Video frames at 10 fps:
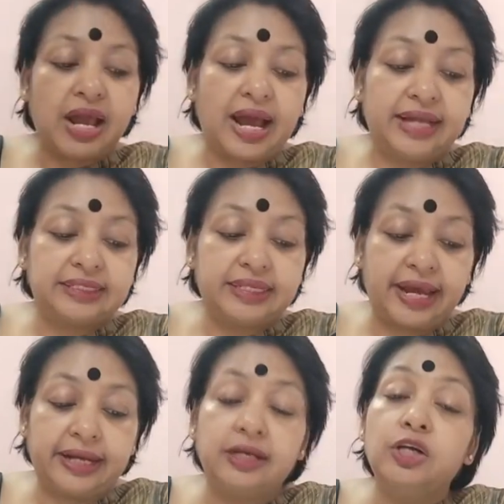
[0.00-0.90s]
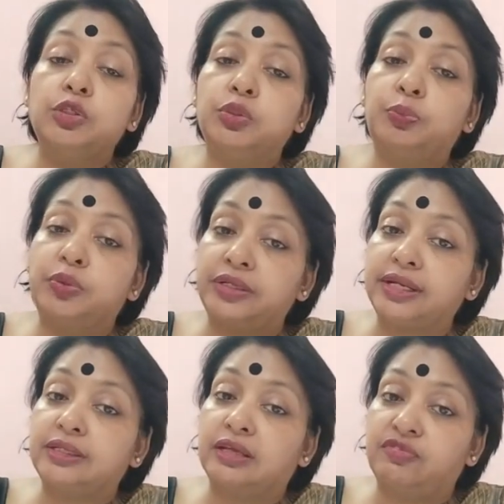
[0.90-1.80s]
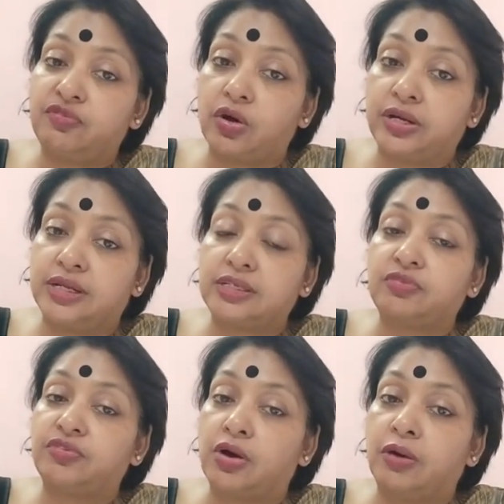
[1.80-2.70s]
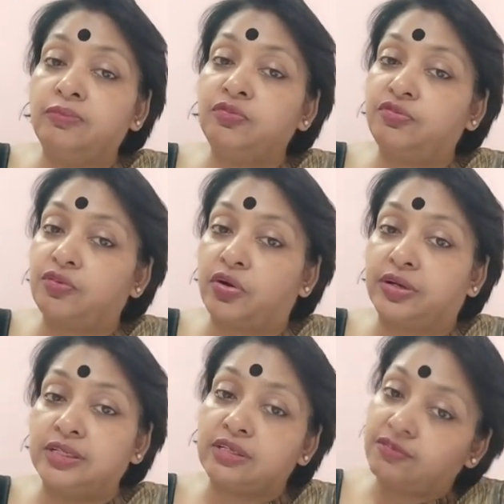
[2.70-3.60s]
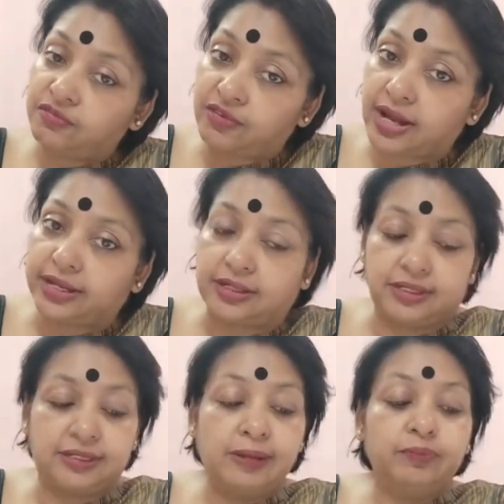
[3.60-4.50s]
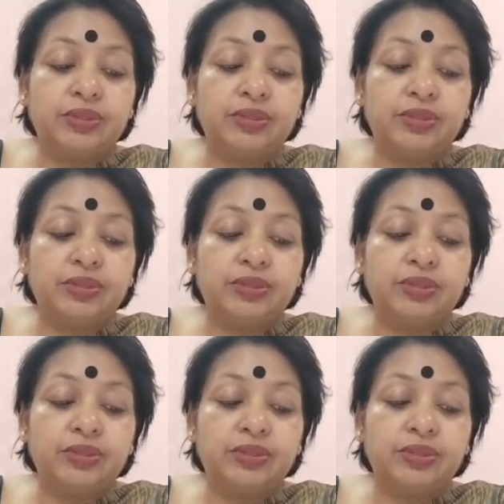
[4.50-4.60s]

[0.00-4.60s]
And then to protect the forest from forest fires.